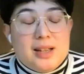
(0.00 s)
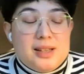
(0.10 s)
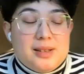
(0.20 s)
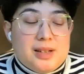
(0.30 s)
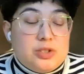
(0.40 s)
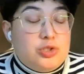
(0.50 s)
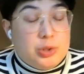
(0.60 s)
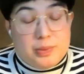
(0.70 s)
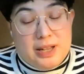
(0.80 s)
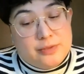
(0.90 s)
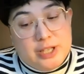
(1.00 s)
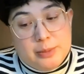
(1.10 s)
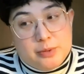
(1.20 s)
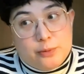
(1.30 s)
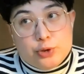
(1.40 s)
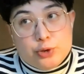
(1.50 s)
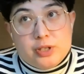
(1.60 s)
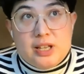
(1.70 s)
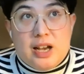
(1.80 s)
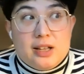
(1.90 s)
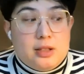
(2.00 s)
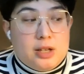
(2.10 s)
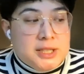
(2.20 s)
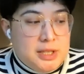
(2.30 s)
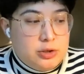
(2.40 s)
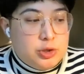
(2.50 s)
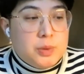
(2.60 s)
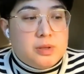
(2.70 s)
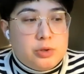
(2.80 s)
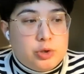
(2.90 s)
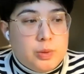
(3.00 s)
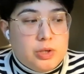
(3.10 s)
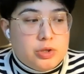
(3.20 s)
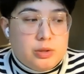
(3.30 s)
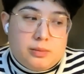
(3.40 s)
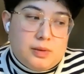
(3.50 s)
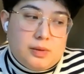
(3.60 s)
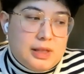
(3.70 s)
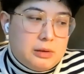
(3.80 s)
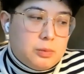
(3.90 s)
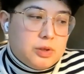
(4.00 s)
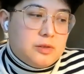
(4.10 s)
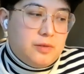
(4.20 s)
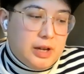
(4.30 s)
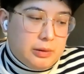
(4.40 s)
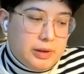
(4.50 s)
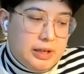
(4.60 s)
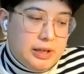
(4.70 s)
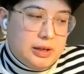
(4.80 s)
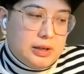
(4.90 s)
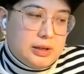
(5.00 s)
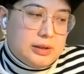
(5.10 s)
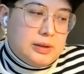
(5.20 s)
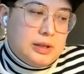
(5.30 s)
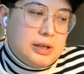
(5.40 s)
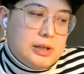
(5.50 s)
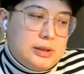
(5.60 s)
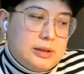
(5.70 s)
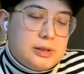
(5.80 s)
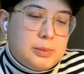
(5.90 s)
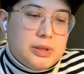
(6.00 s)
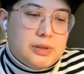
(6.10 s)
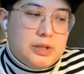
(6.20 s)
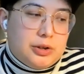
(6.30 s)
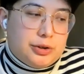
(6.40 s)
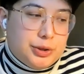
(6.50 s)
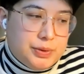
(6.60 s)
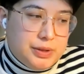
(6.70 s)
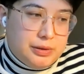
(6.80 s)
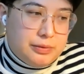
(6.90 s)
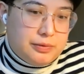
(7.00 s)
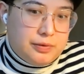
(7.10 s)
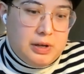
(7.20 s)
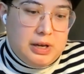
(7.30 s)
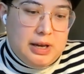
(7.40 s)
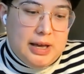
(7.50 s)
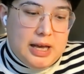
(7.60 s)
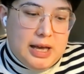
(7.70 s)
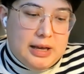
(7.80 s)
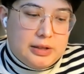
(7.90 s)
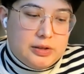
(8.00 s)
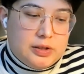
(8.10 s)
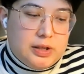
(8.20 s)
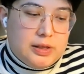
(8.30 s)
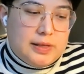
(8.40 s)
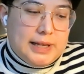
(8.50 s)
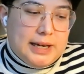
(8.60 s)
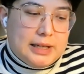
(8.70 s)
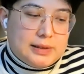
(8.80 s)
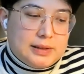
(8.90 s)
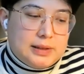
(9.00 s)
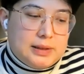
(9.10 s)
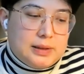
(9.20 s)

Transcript: I I don't have tips. Unfortunately, I looked into a situation that was very uh, disability inclusive, and that